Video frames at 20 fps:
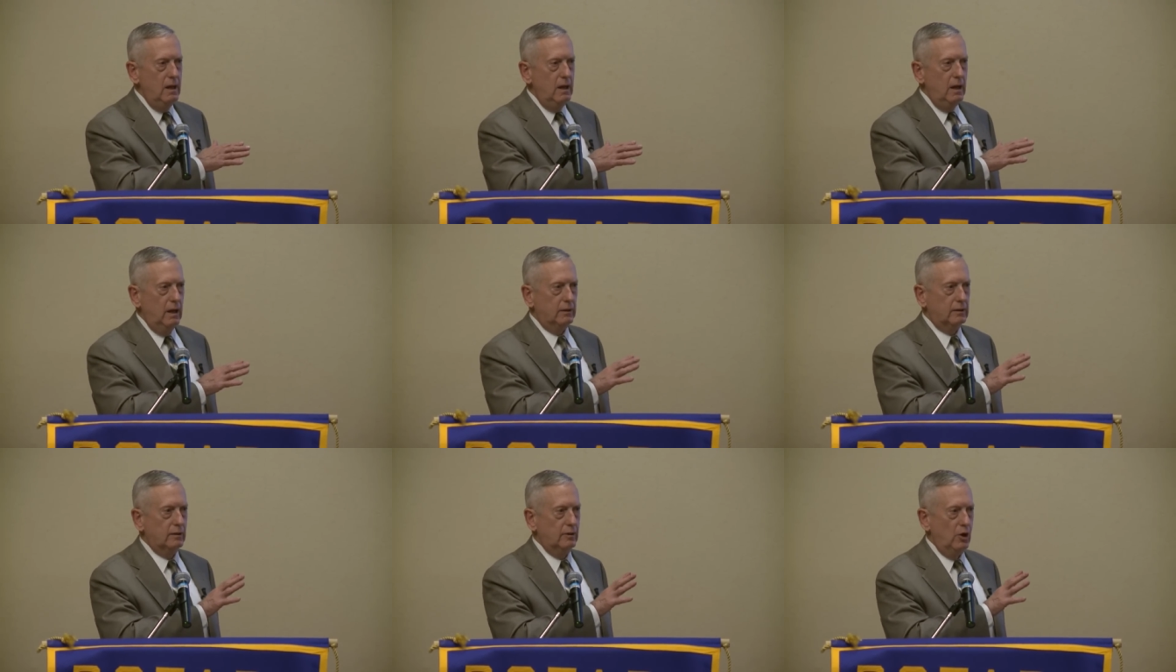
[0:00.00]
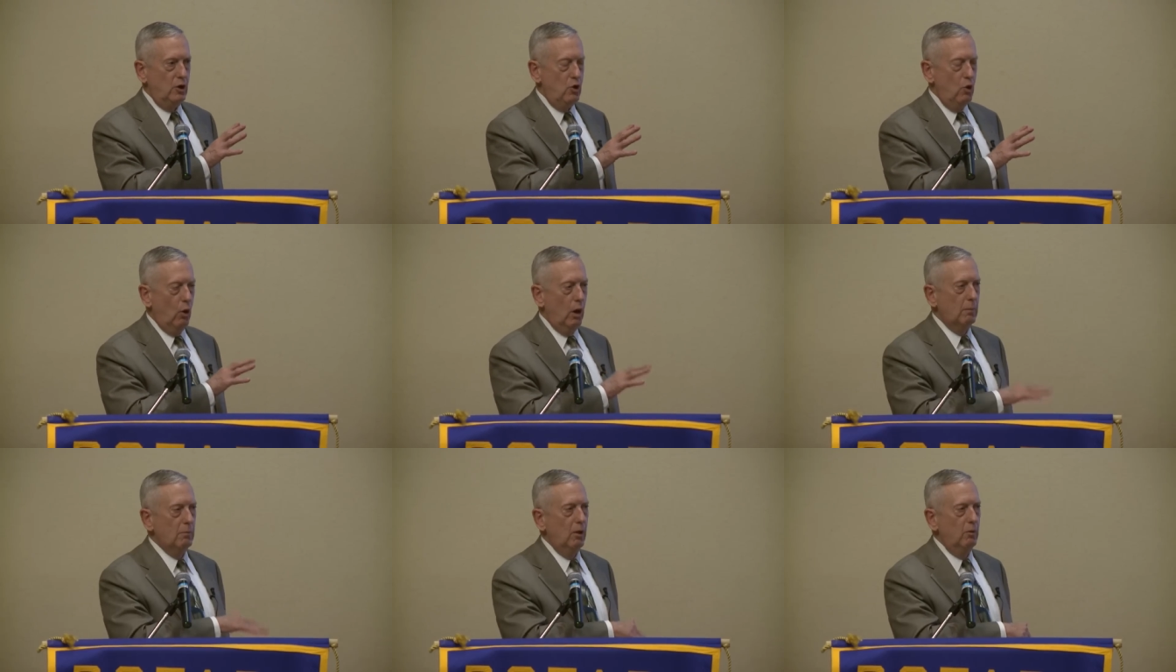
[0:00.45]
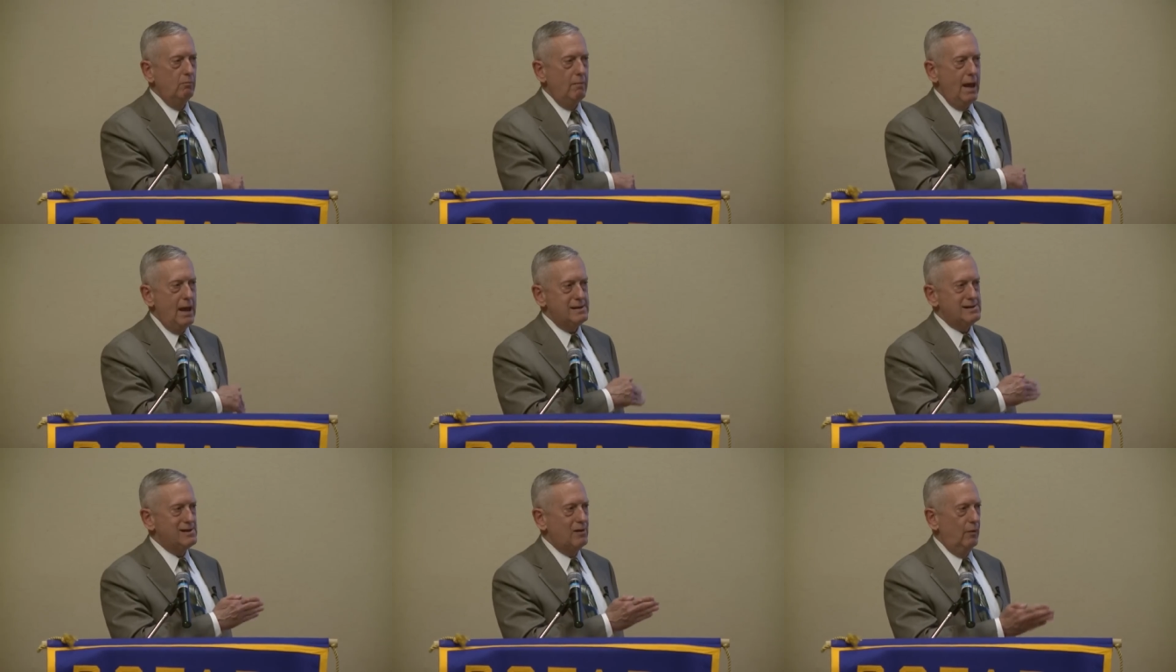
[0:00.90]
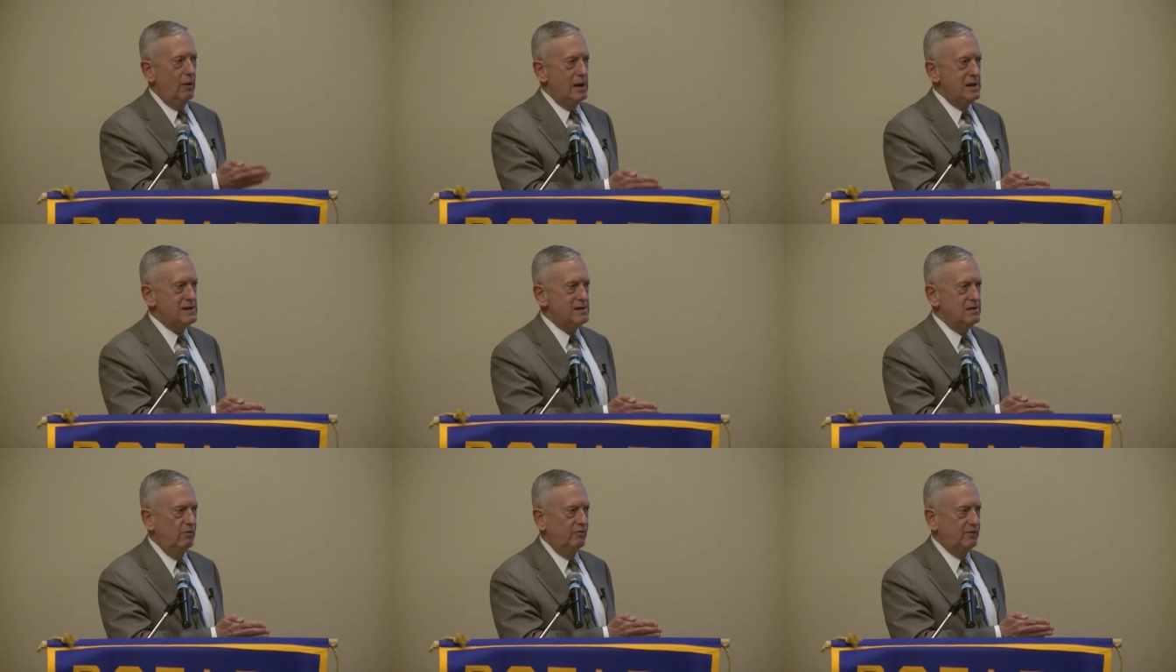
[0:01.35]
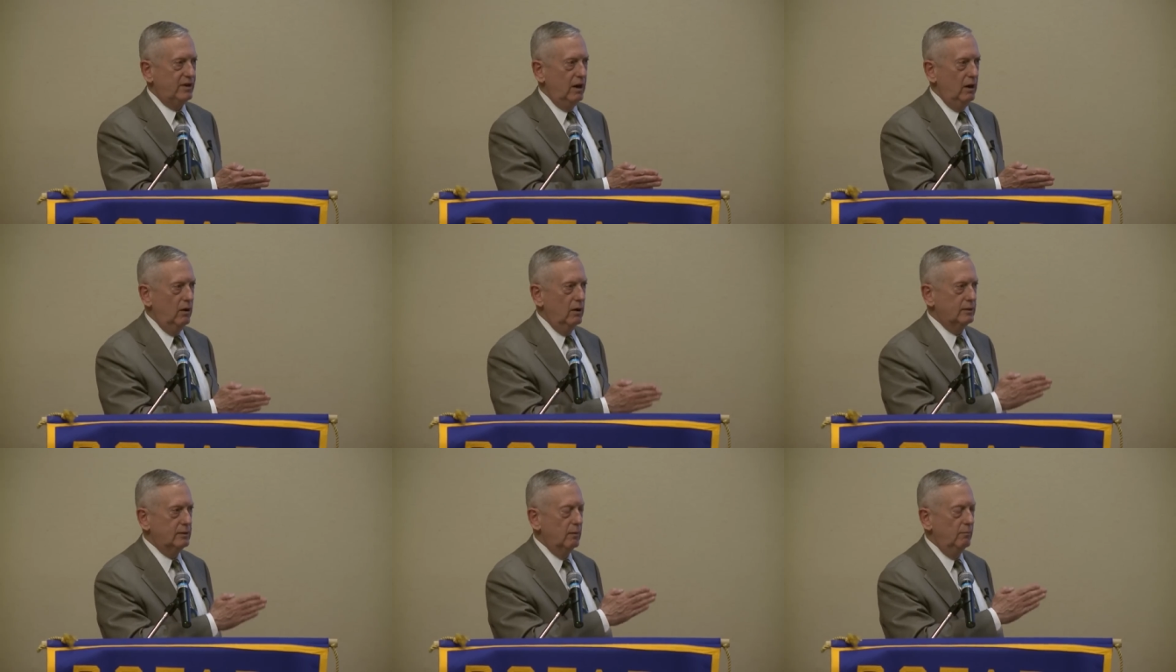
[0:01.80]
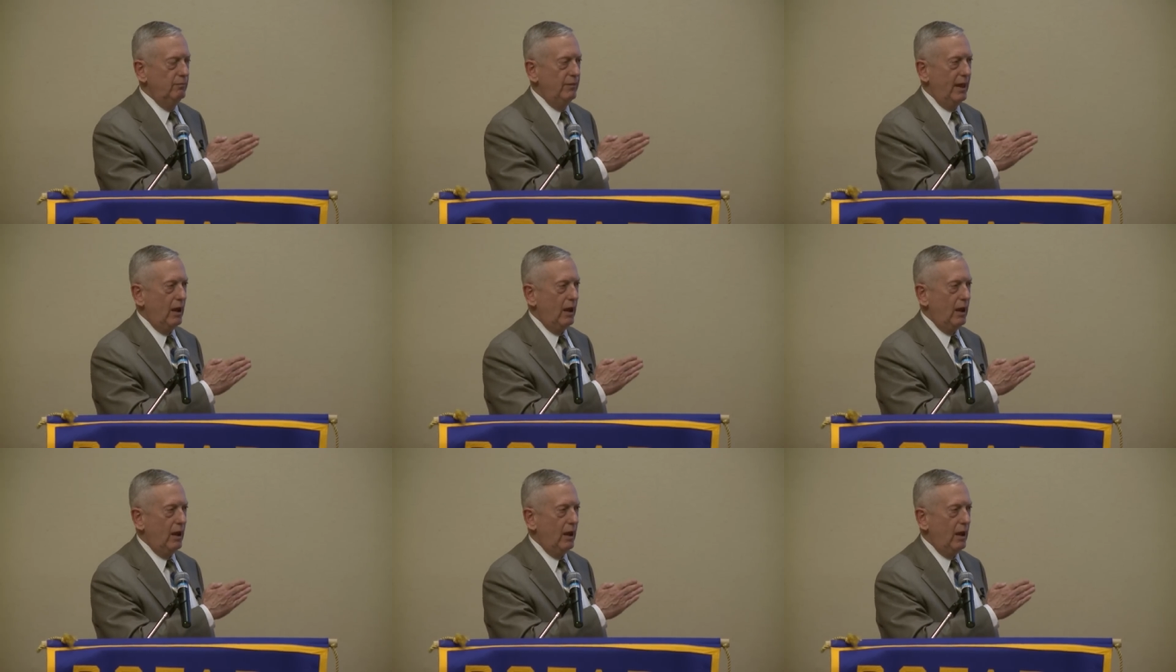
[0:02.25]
It's the normal maturation of terrorism.